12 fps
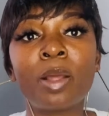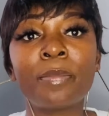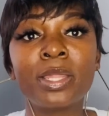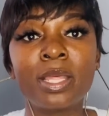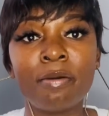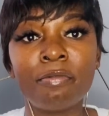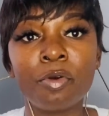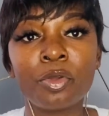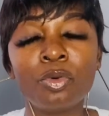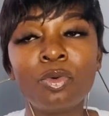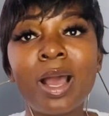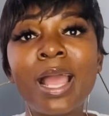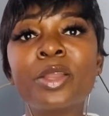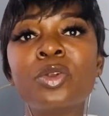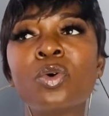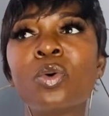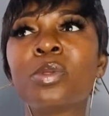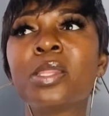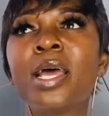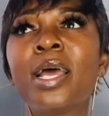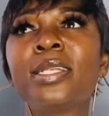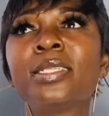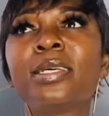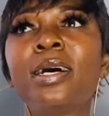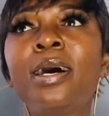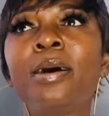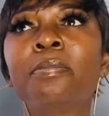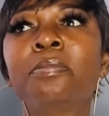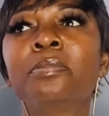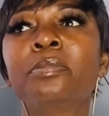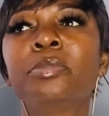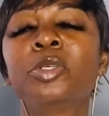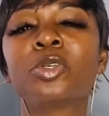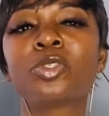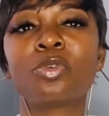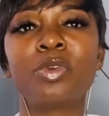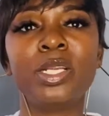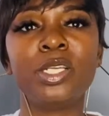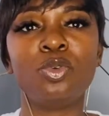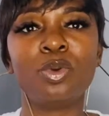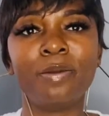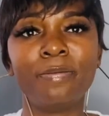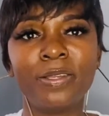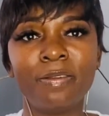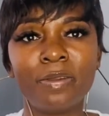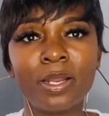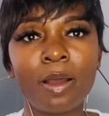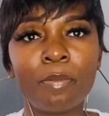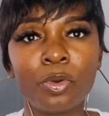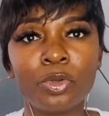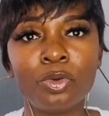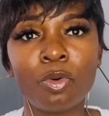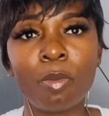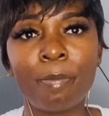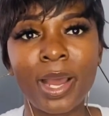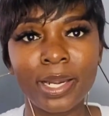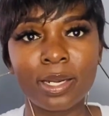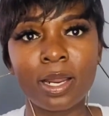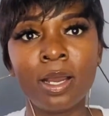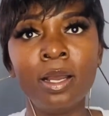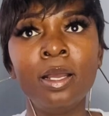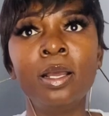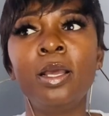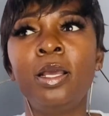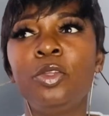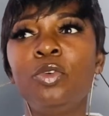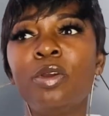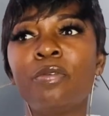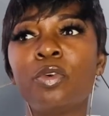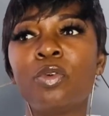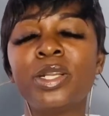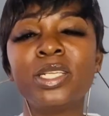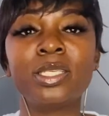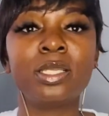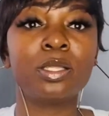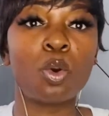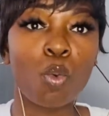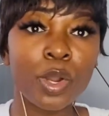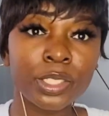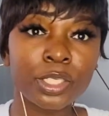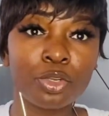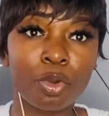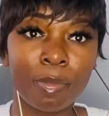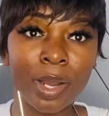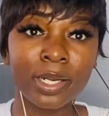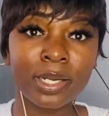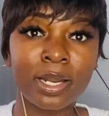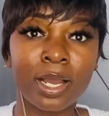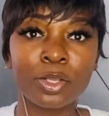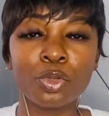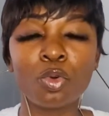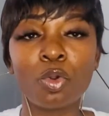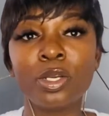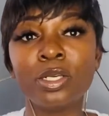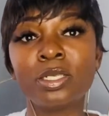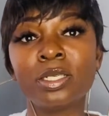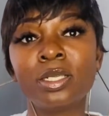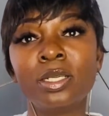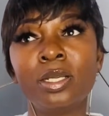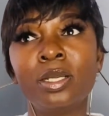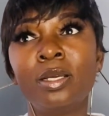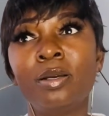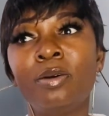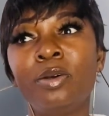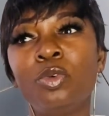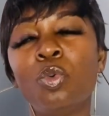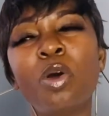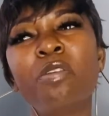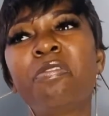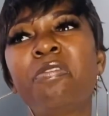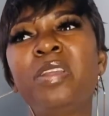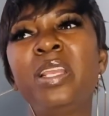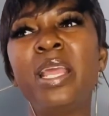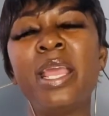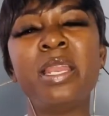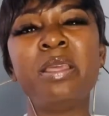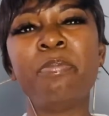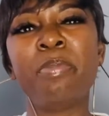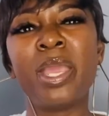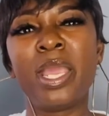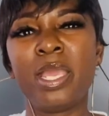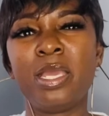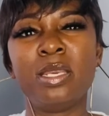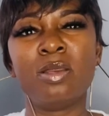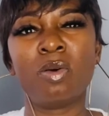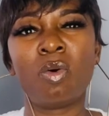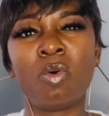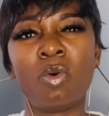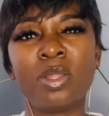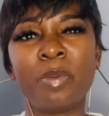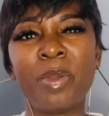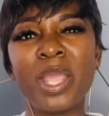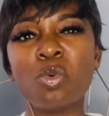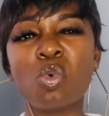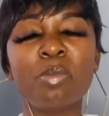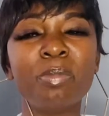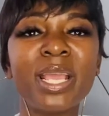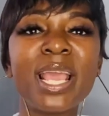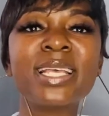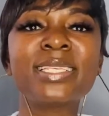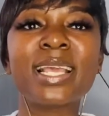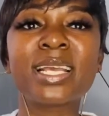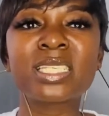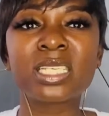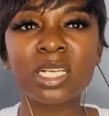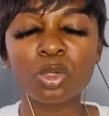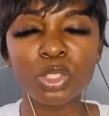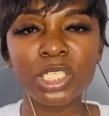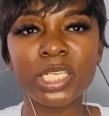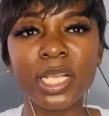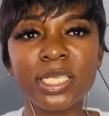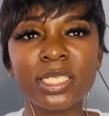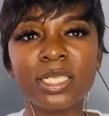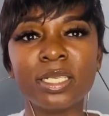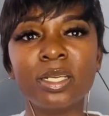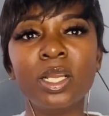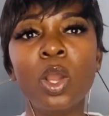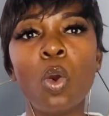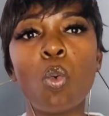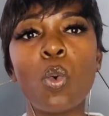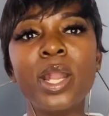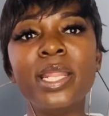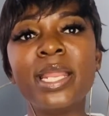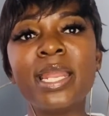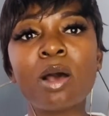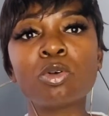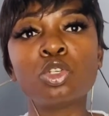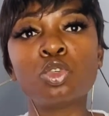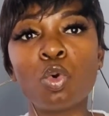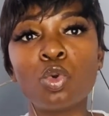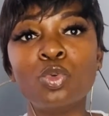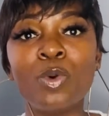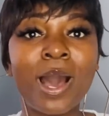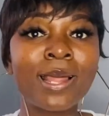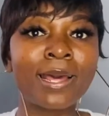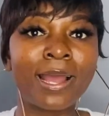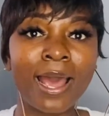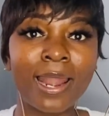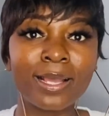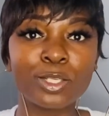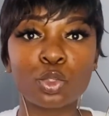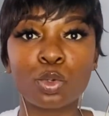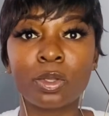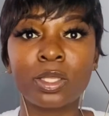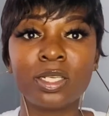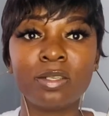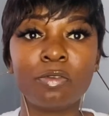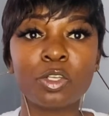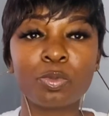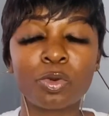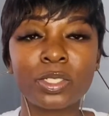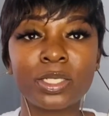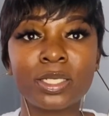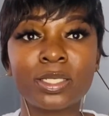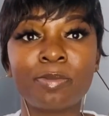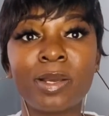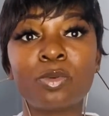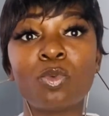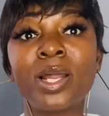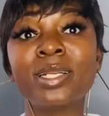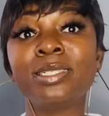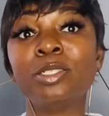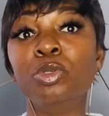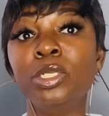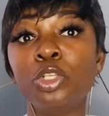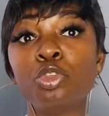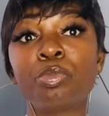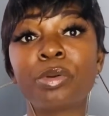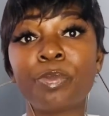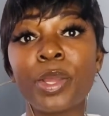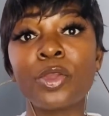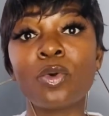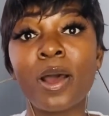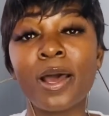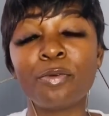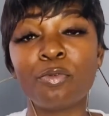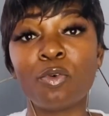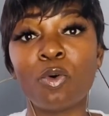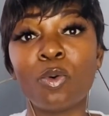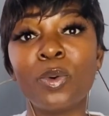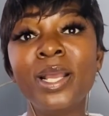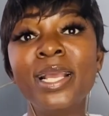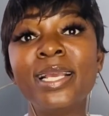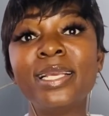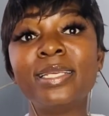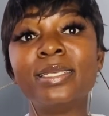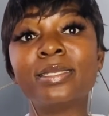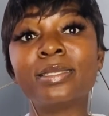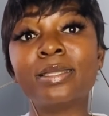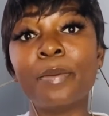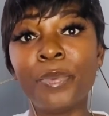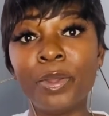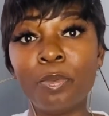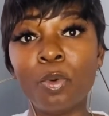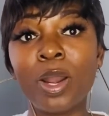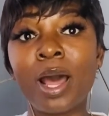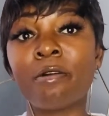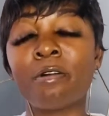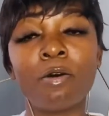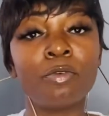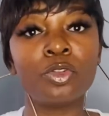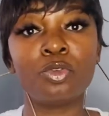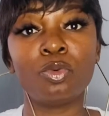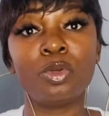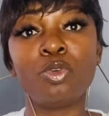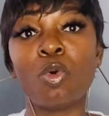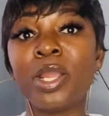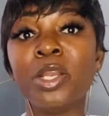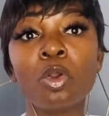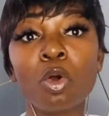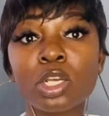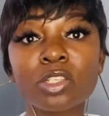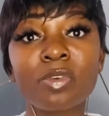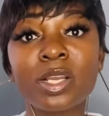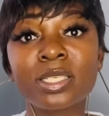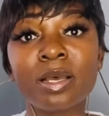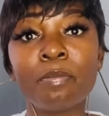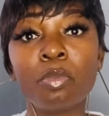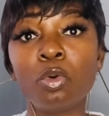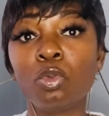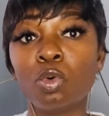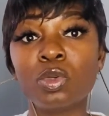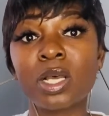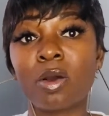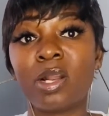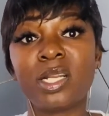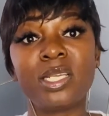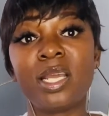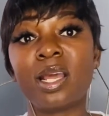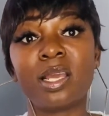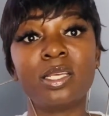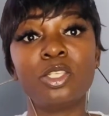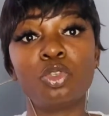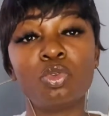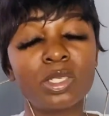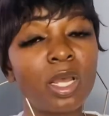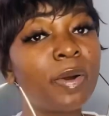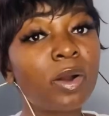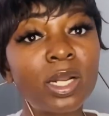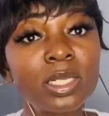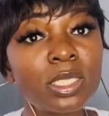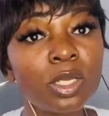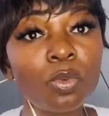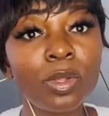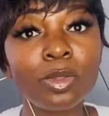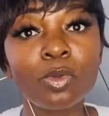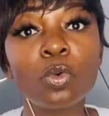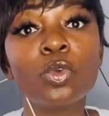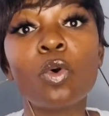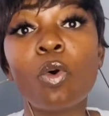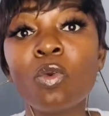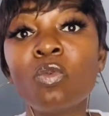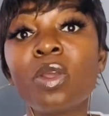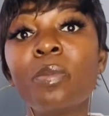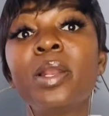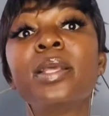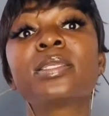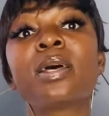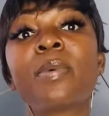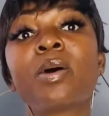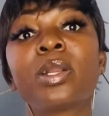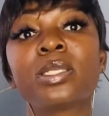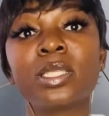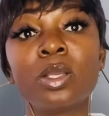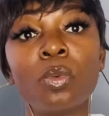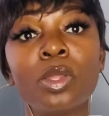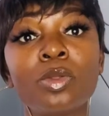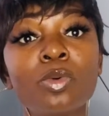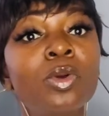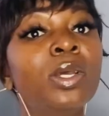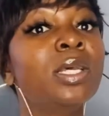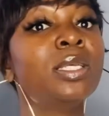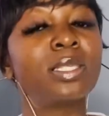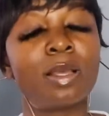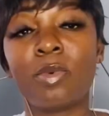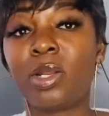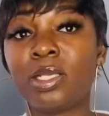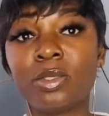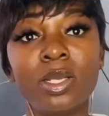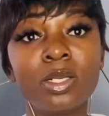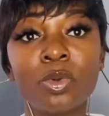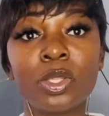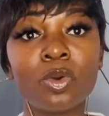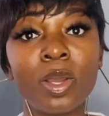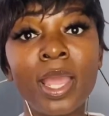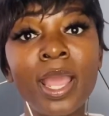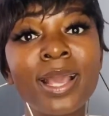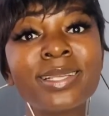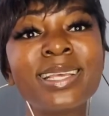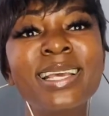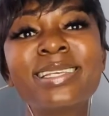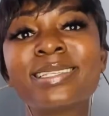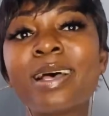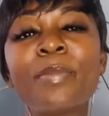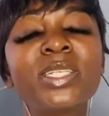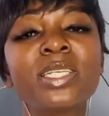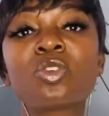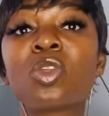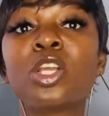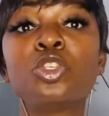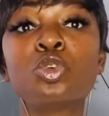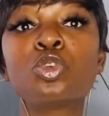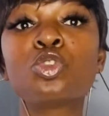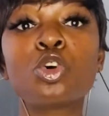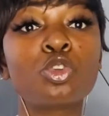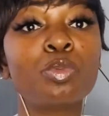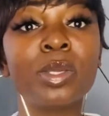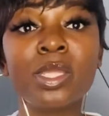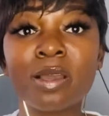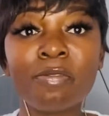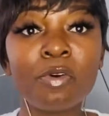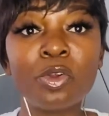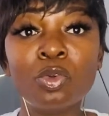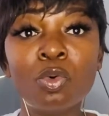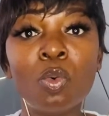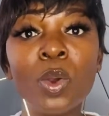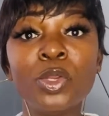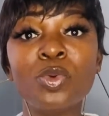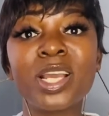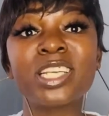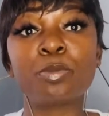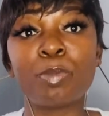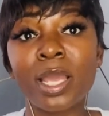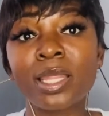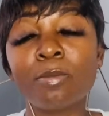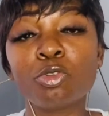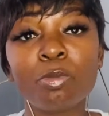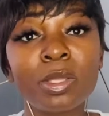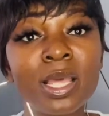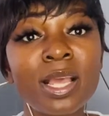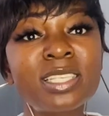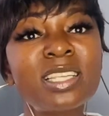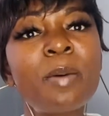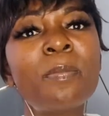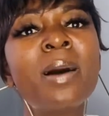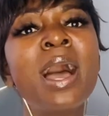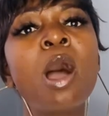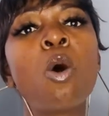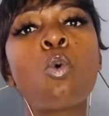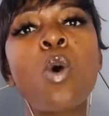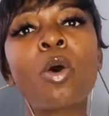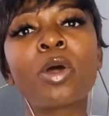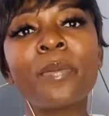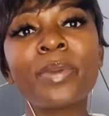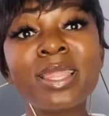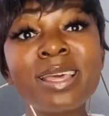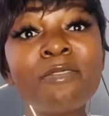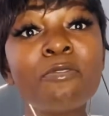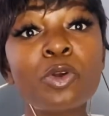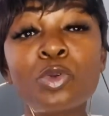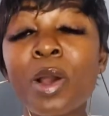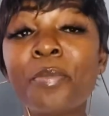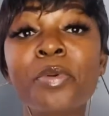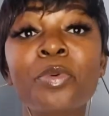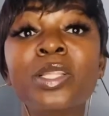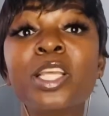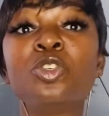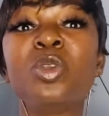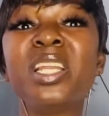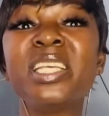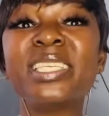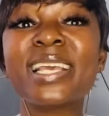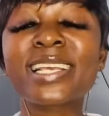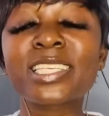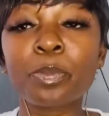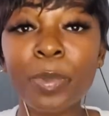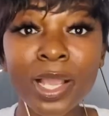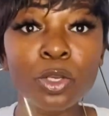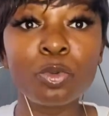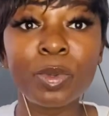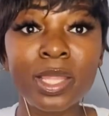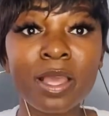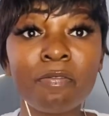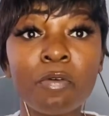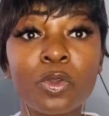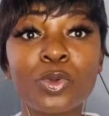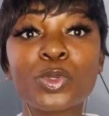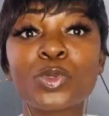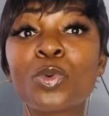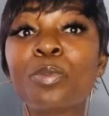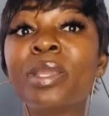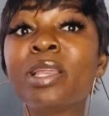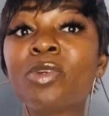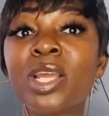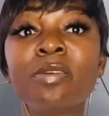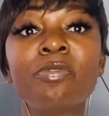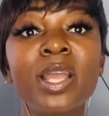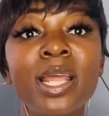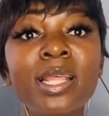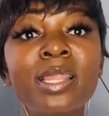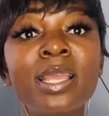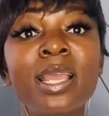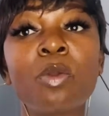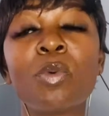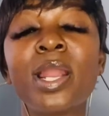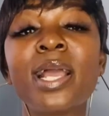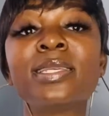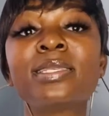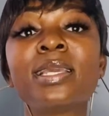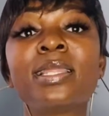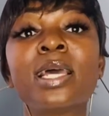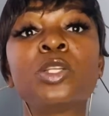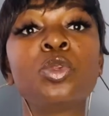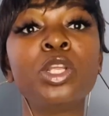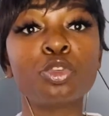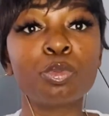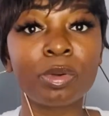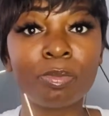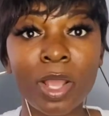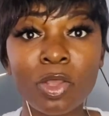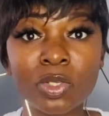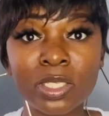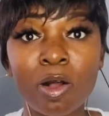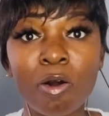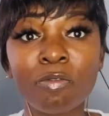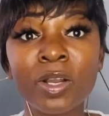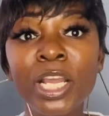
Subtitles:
to be there for you. I know that because already you have given up on your partner, you have already seen the worst in your partner, you won't feel any pain, or the pain won't be as excruciating when they now show you other colors throughout the divorce process. But what you need to prepare your heart for is the people around you. Your in-laws, for example, those are going to turn against you. Some are going to stick with you. Your own family, some are going to stick with you. Some are going to side with your ex. Some are just going to choose not to be there for you when you expect them to be there. Some who are going to be there for you are people that you least expect to be there for you. So be ready for anything. And when I say that you need to prepare yourself,